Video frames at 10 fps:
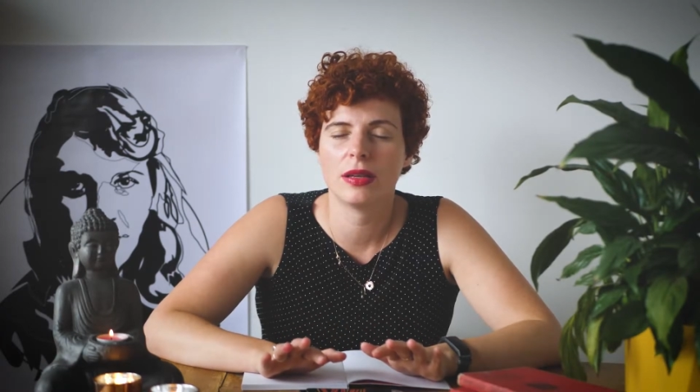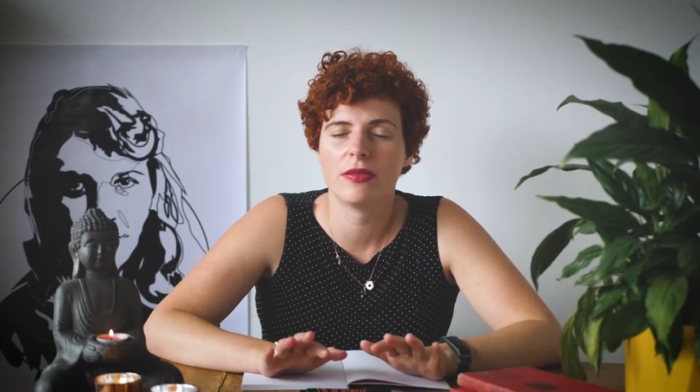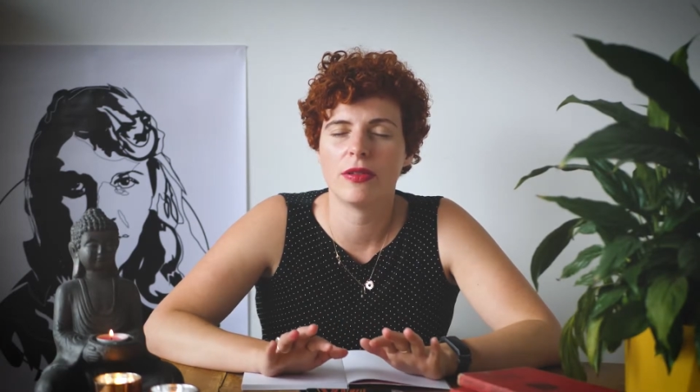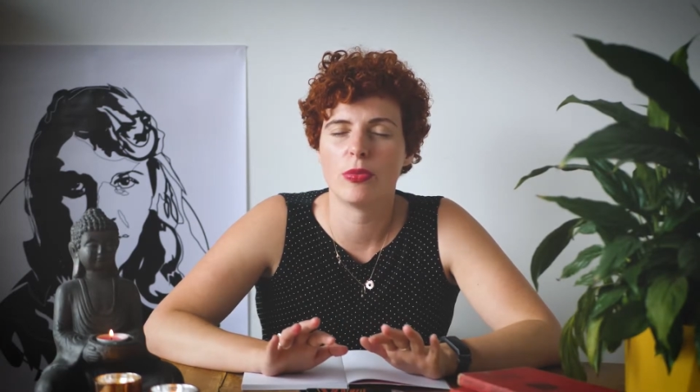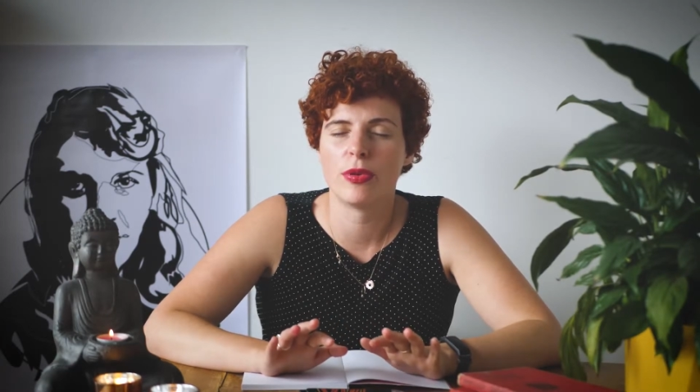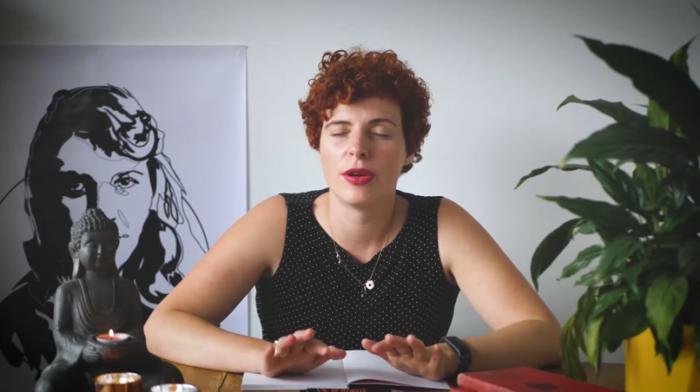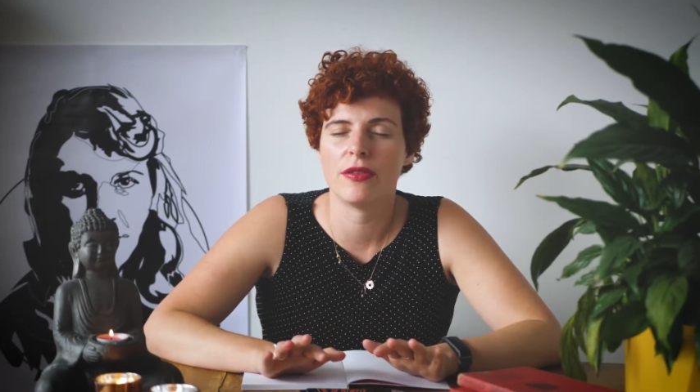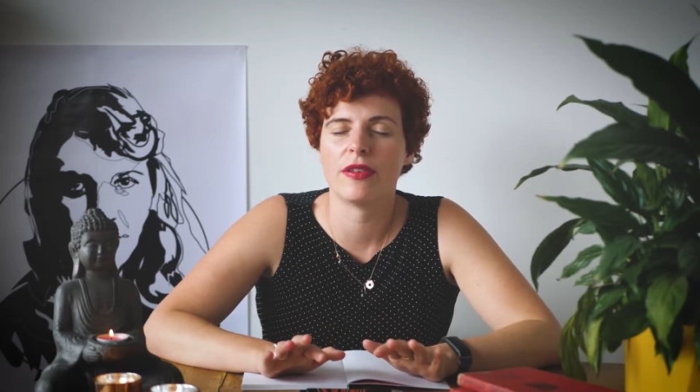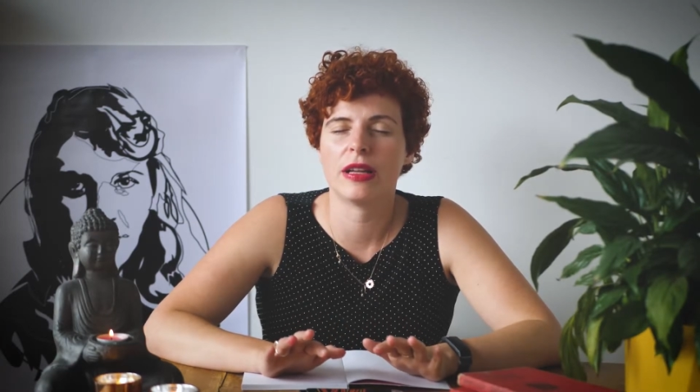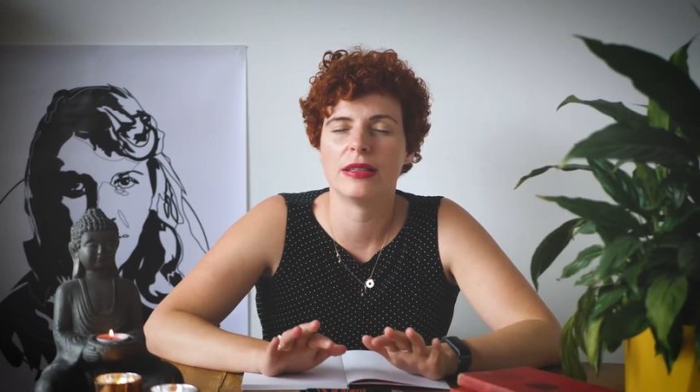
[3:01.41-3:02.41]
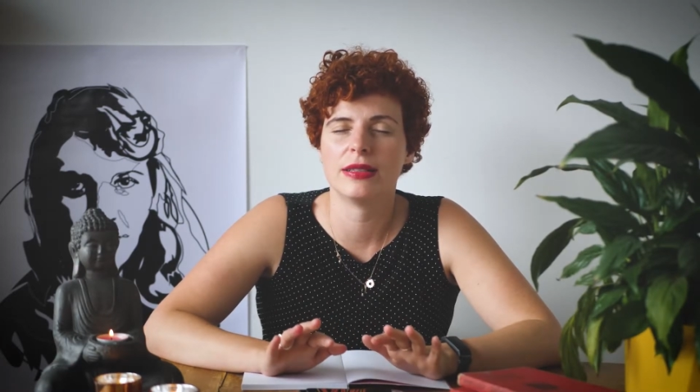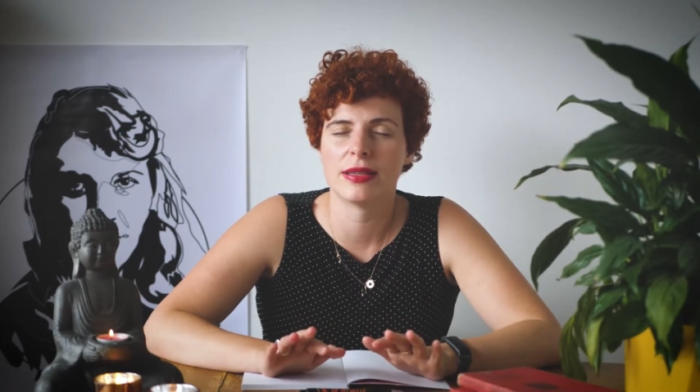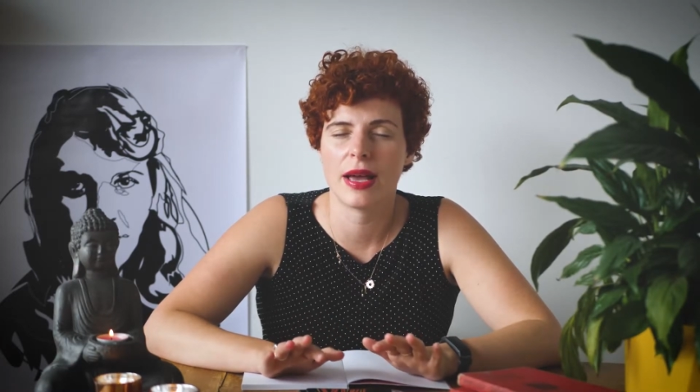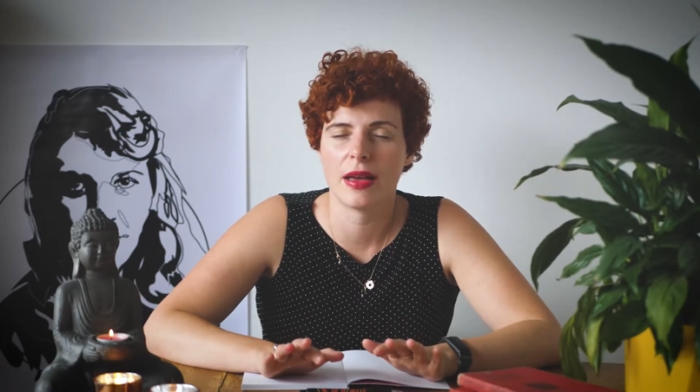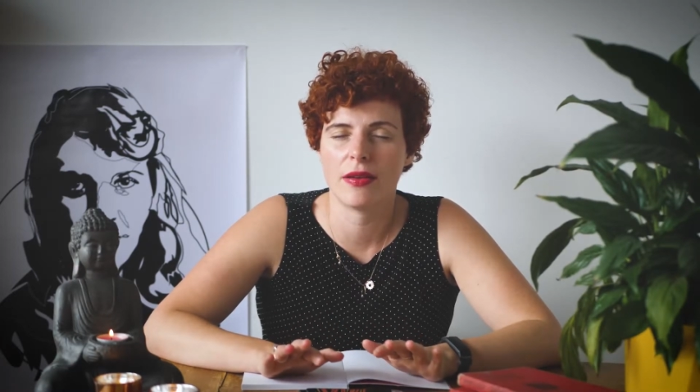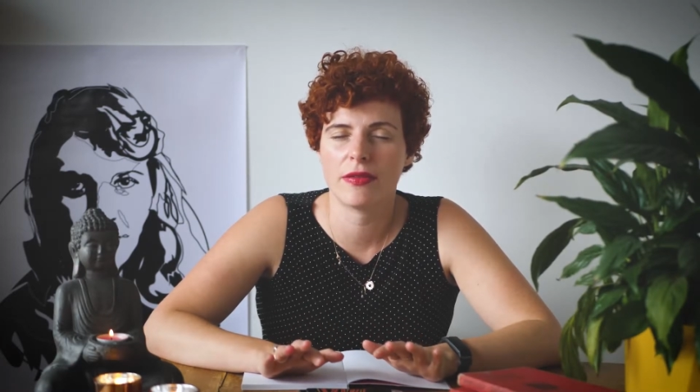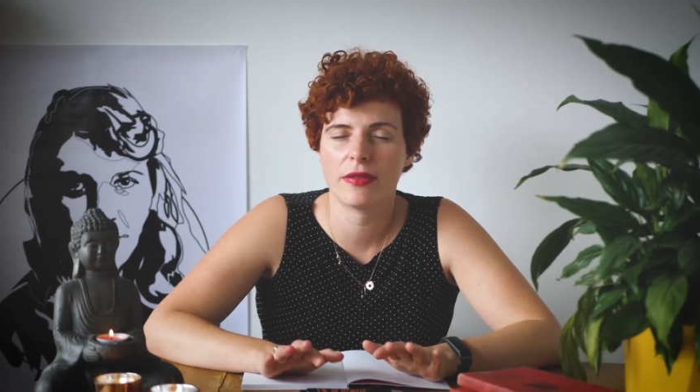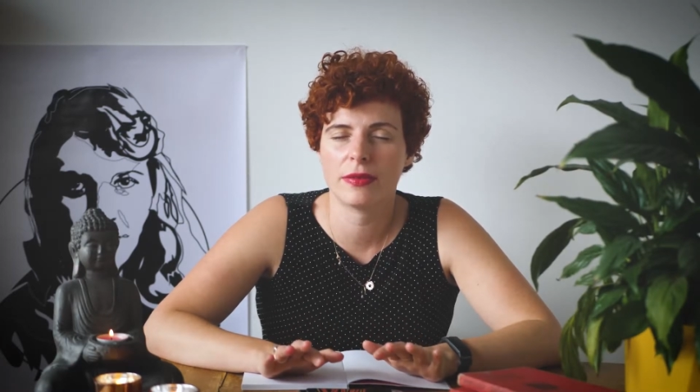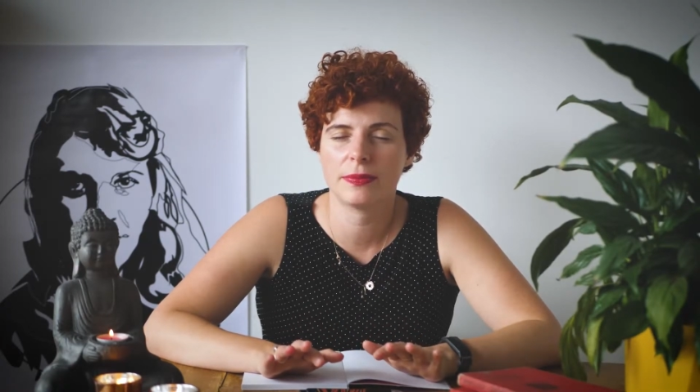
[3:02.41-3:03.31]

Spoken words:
You feel perfectly safe.